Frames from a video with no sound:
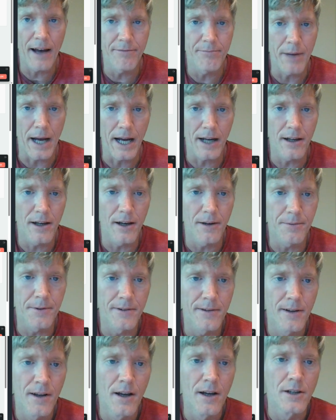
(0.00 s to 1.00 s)

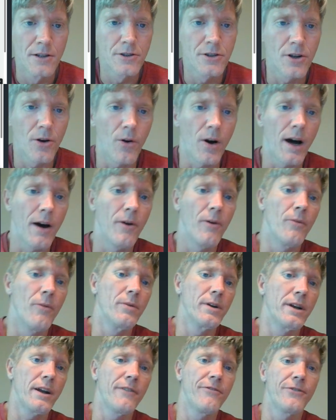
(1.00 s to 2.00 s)
backups. So
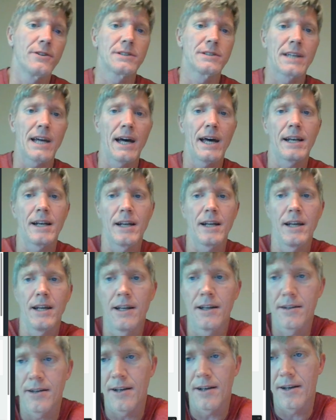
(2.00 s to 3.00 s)
when I first got
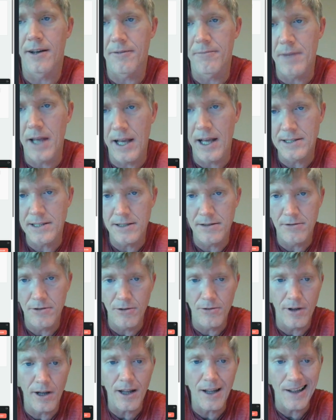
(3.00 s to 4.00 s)
into
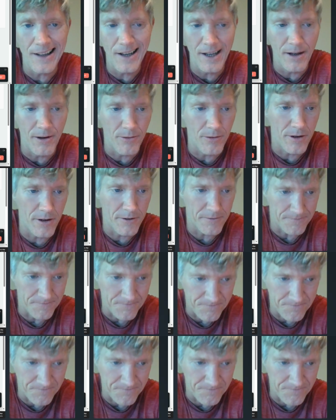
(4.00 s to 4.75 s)
doing client work,